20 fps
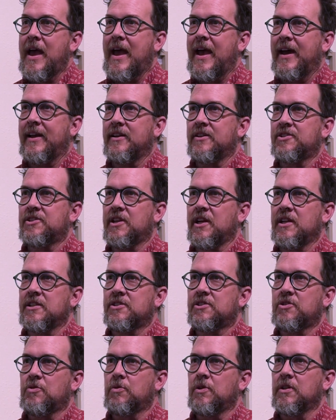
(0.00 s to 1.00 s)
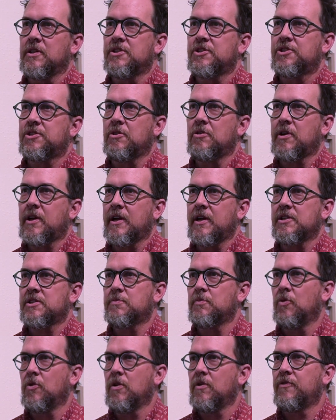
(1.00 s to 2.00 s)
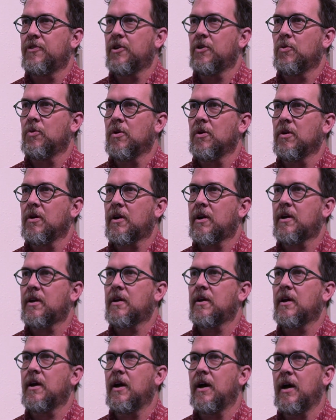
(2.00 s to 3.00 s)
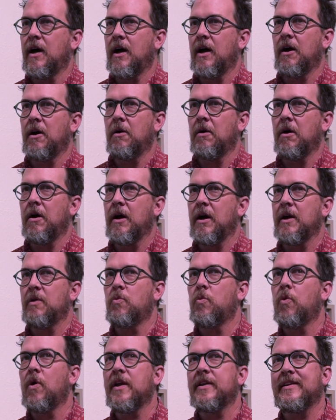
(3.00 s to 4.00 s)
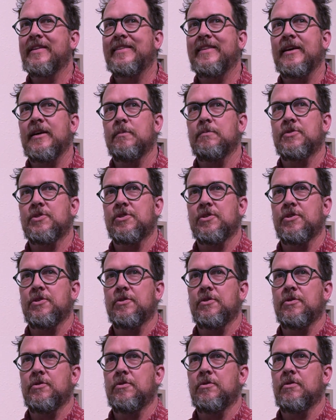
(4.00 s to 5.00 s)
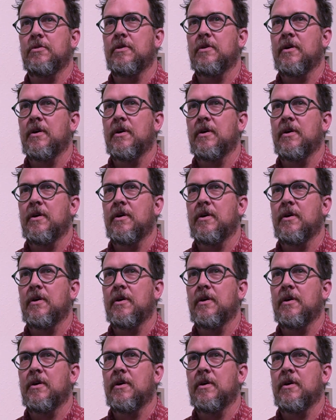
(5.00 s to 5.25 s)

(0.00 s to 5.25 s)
had a chance to really showcase more of their work uh, I wanted them to